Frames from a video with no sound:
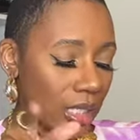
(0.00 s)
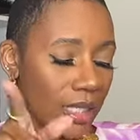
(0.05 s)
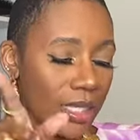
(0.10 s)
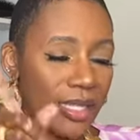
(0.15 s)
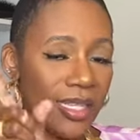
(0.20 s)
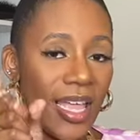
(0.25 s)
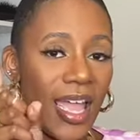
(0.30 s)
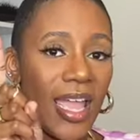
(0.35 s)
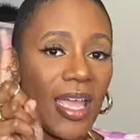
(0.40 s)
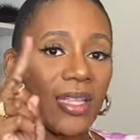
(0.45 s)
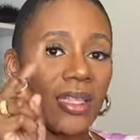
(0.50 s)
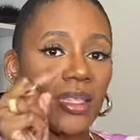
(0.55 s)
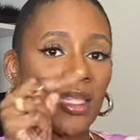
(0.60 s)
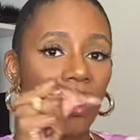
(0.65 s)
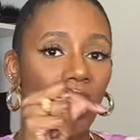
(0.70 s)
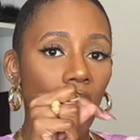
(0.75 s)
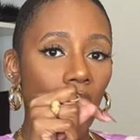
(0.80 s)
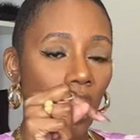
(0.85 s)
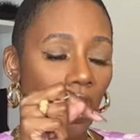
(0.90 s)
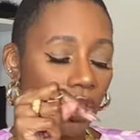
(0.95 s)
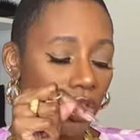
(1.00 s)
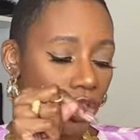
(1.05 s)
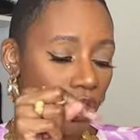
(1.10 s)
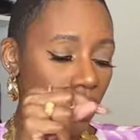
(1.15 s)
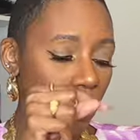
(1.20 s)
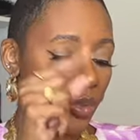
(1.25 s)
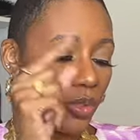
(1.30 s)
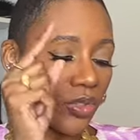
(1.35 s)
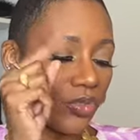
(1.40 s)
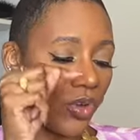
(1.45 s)
that the hearts
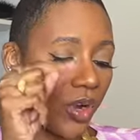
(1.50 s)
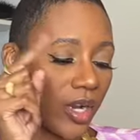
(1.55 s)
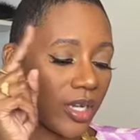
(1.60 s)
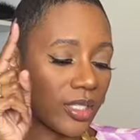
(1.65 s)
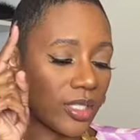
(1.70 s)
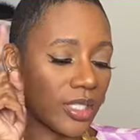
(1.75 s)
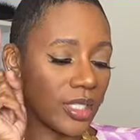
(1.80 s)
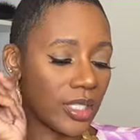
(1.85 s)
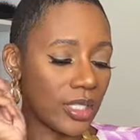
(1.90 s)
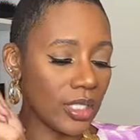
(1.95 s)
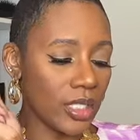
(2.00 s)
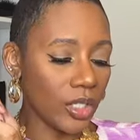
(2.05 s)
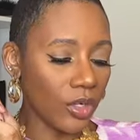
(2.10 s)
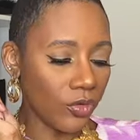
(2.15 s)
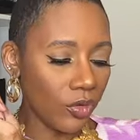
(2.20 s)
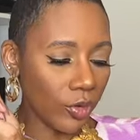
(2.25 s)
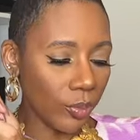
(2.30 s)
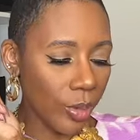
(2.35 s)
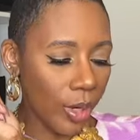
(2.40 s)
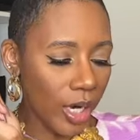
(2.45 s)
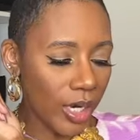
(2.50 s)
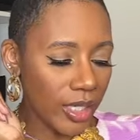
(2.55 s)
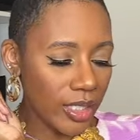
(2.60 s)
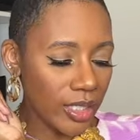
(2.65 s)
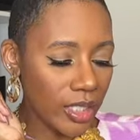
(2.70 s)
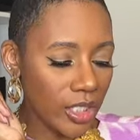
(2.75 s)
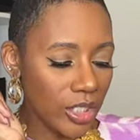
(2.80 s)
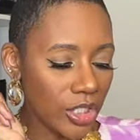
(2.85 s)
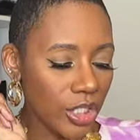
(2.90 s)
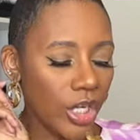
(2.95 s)
do as far as the silver part is
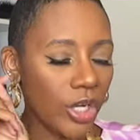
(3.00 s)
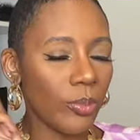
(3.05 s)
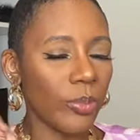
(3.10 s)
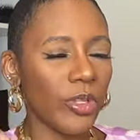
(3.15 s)
concerned,